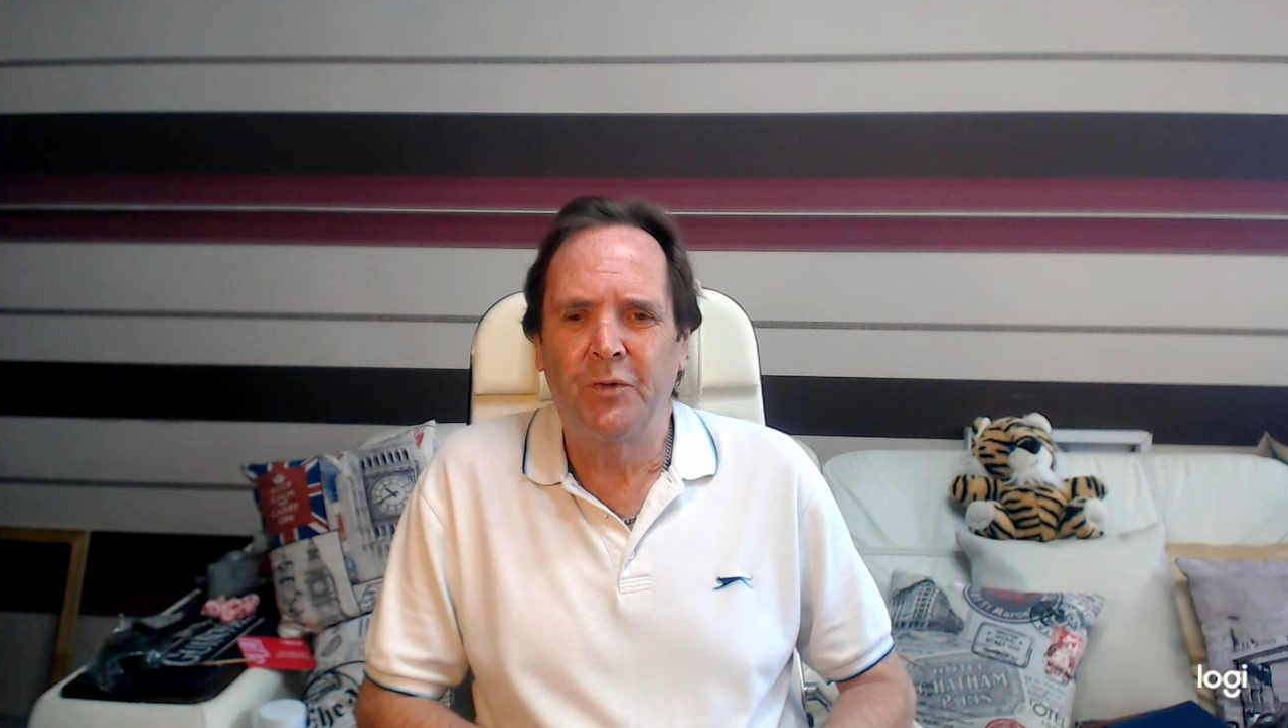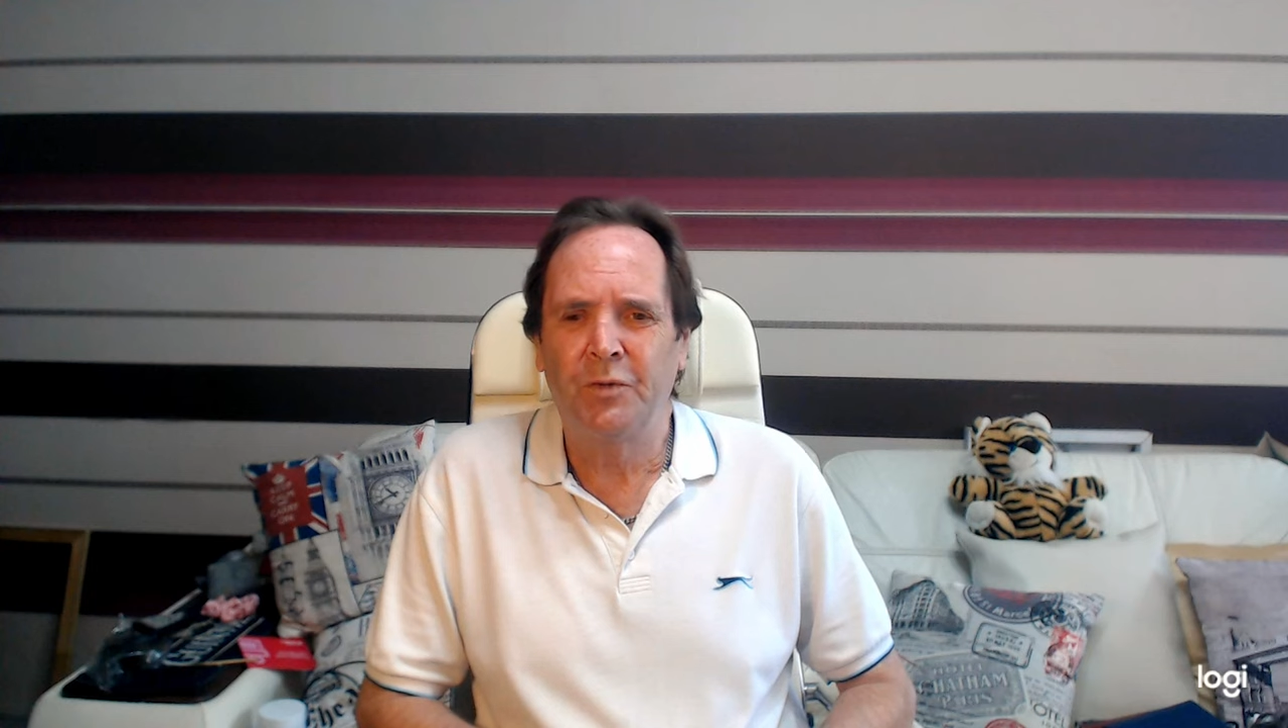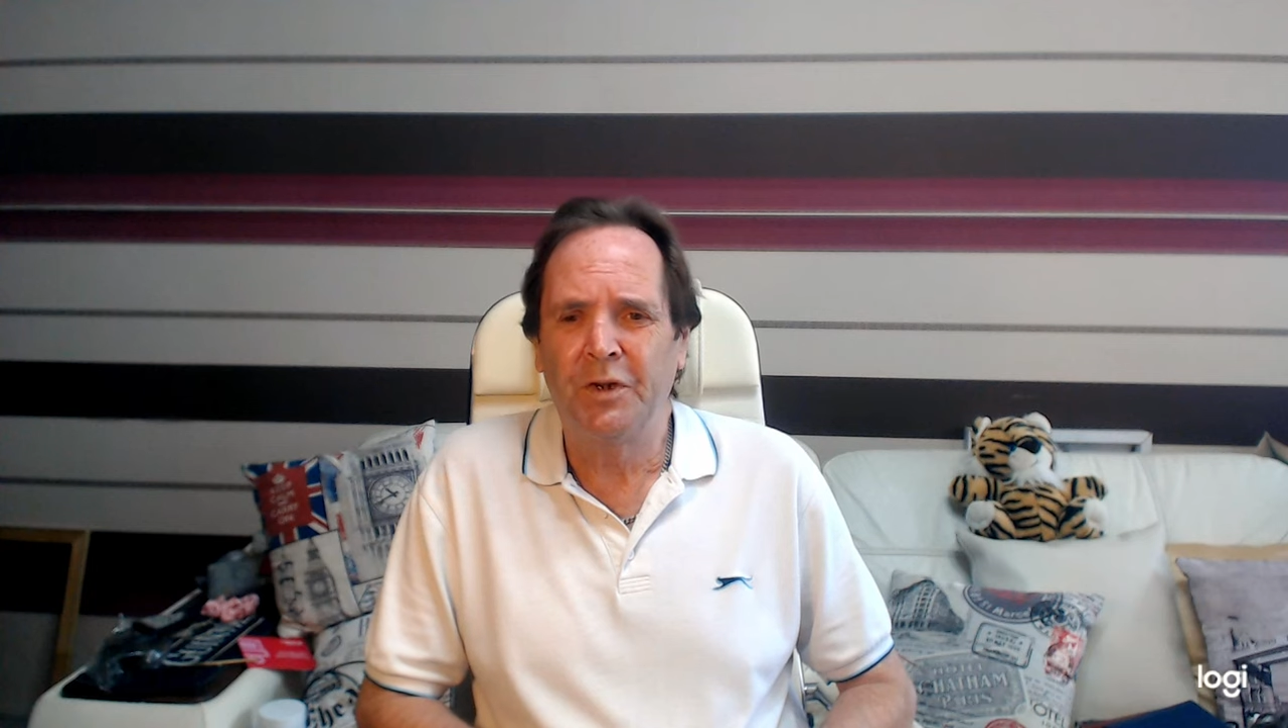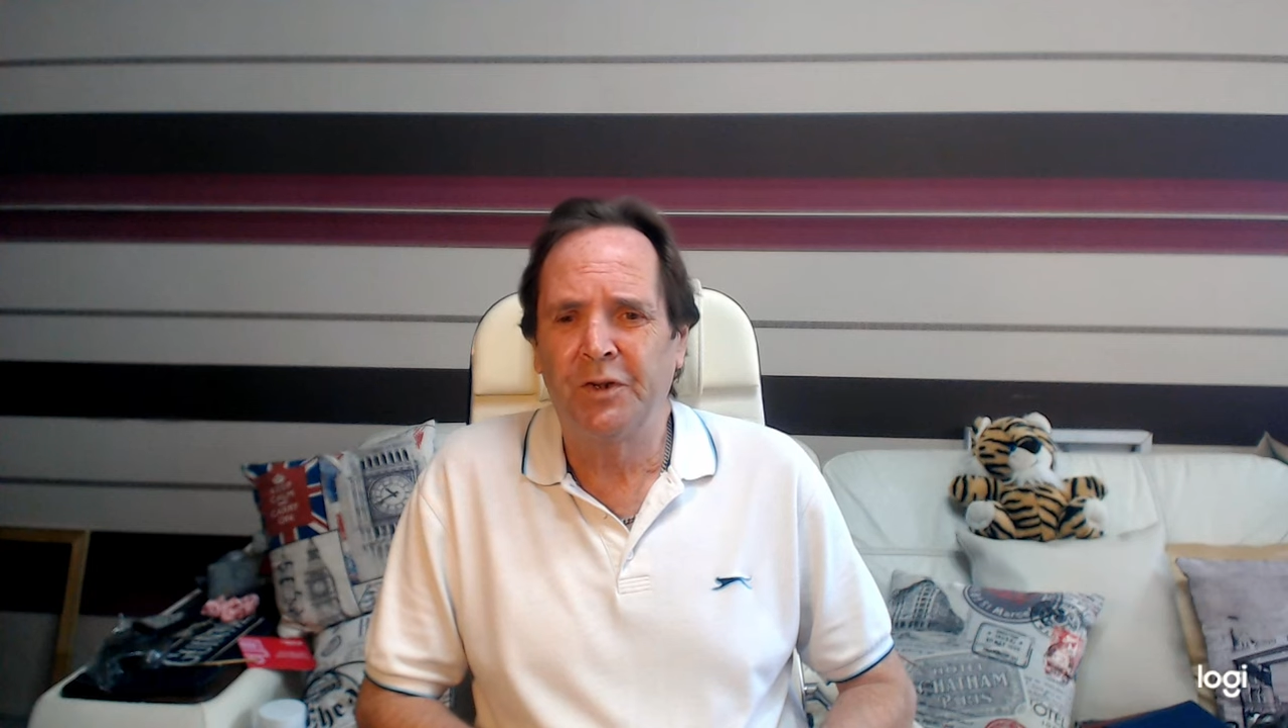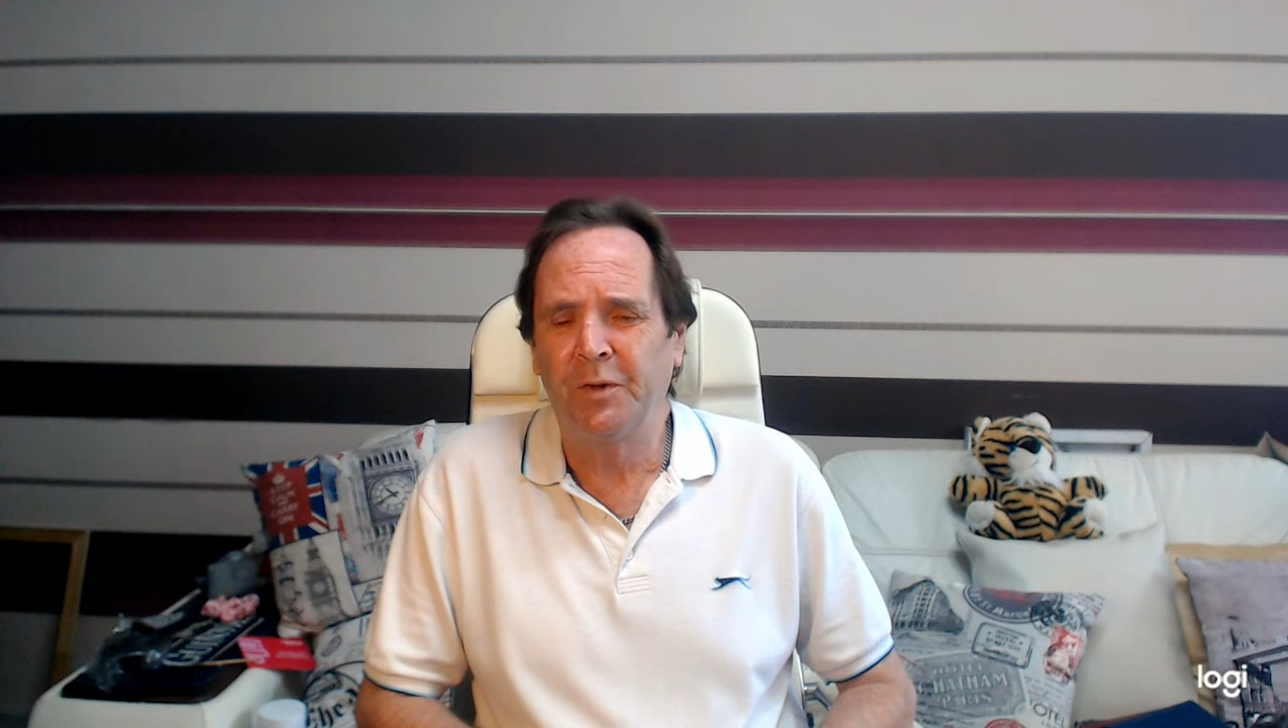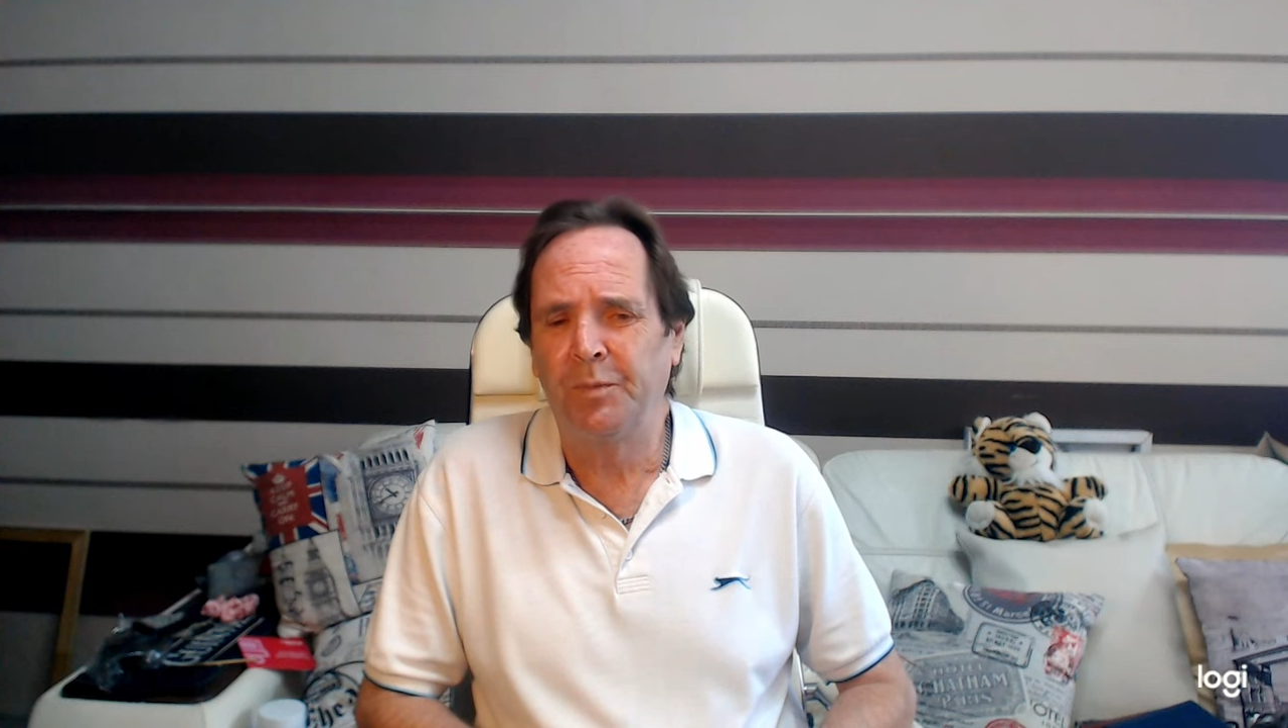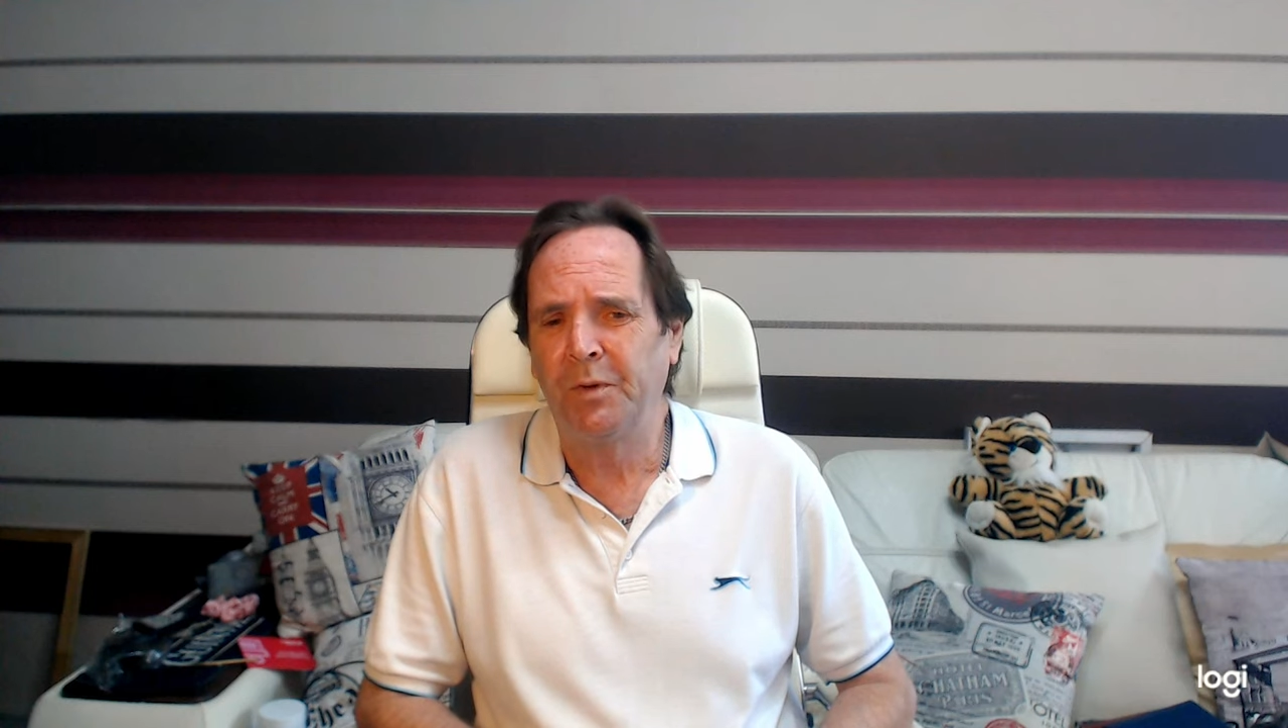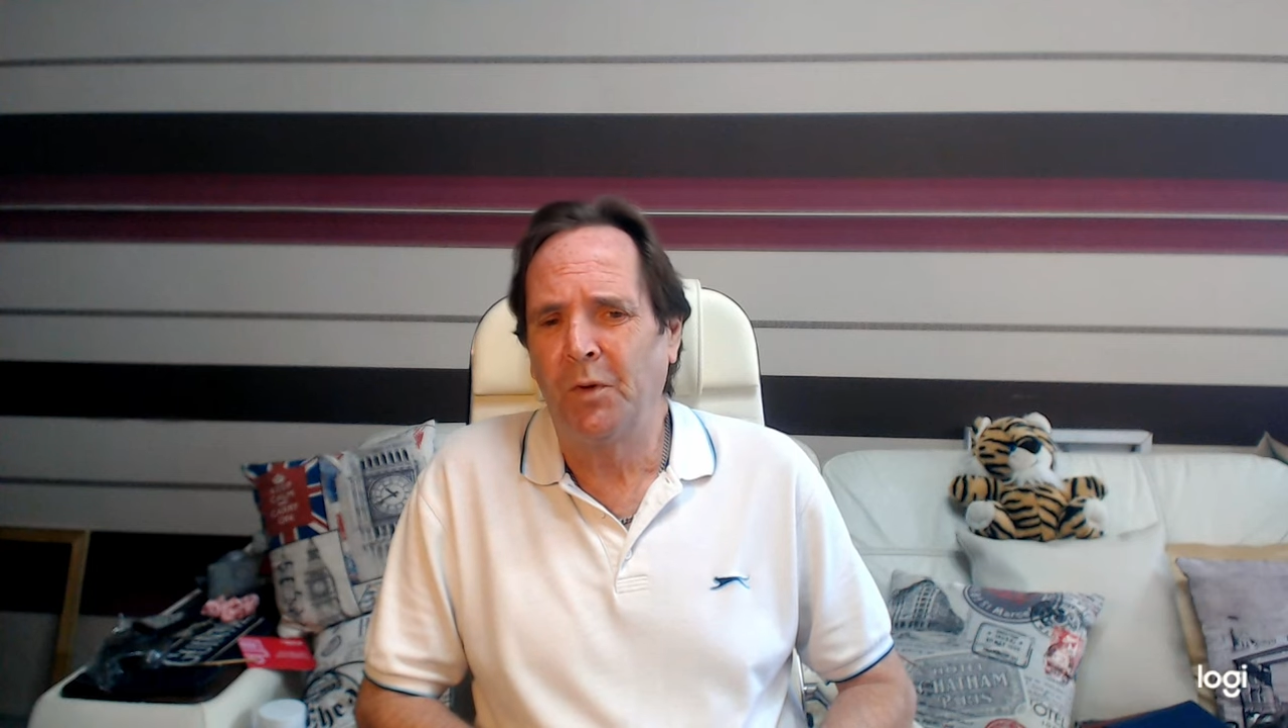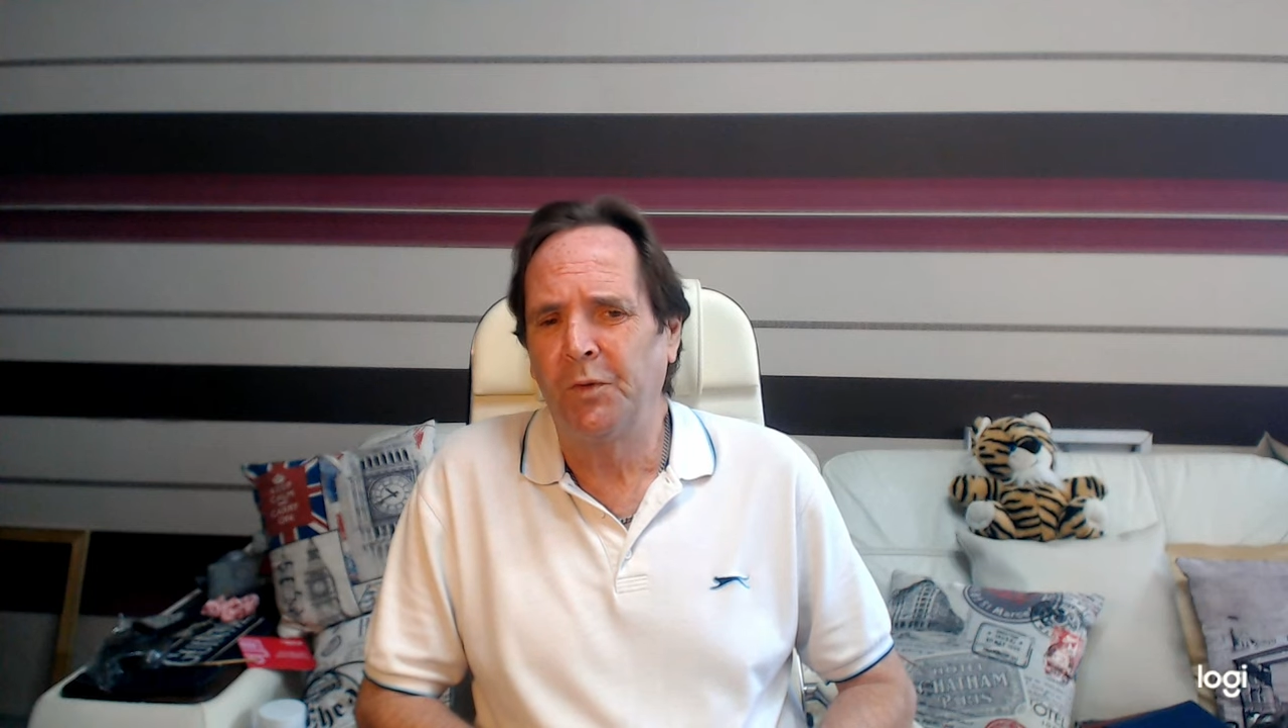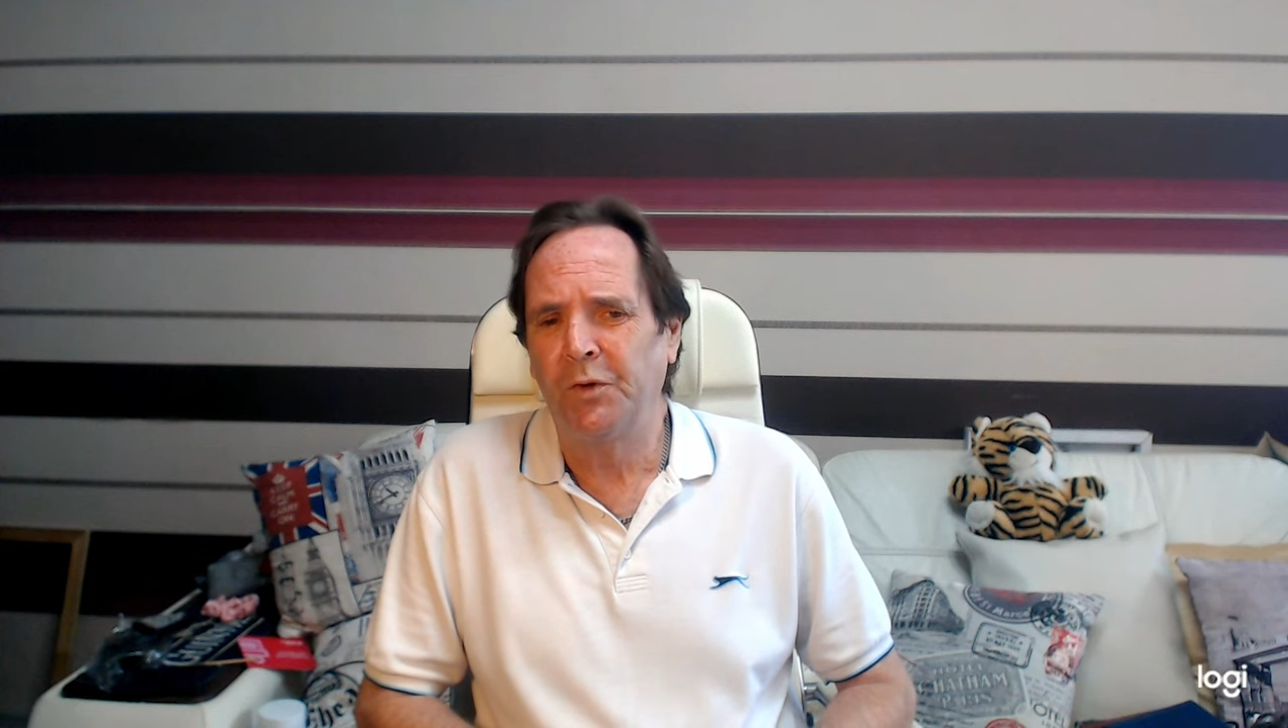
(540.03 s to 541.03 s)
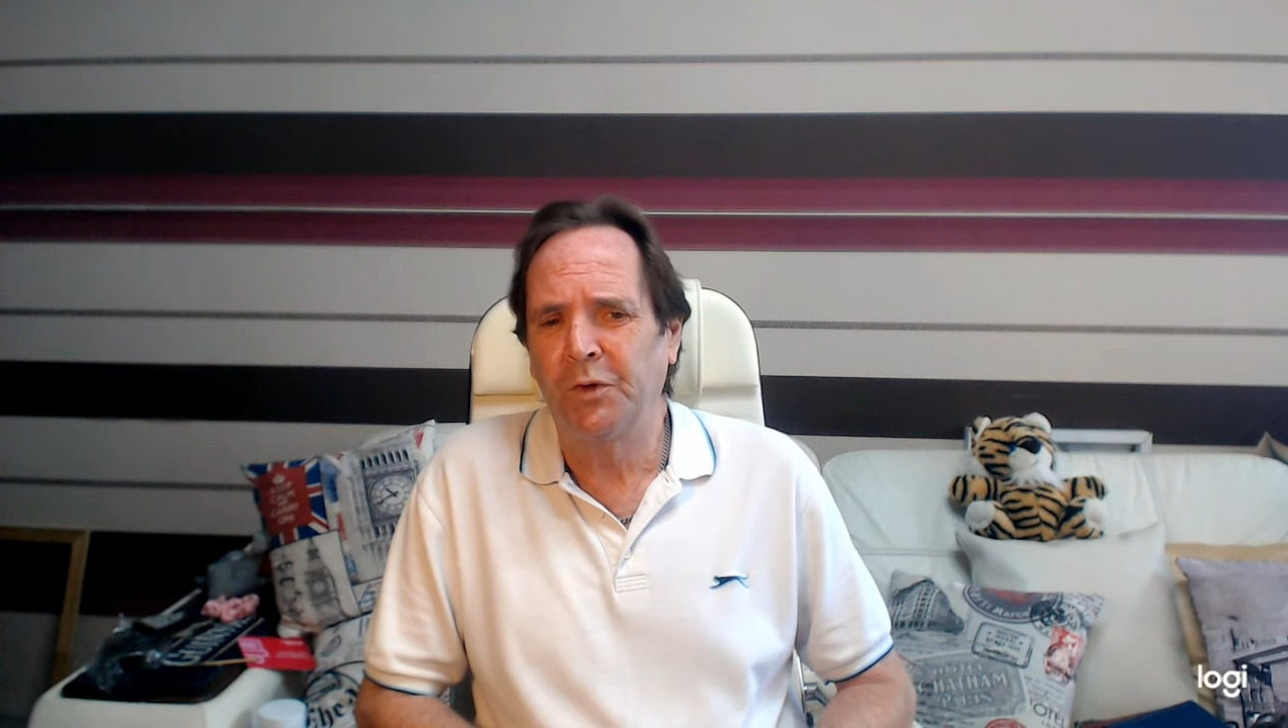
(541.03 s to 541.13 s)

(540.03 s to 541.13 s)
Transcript: regions beyond the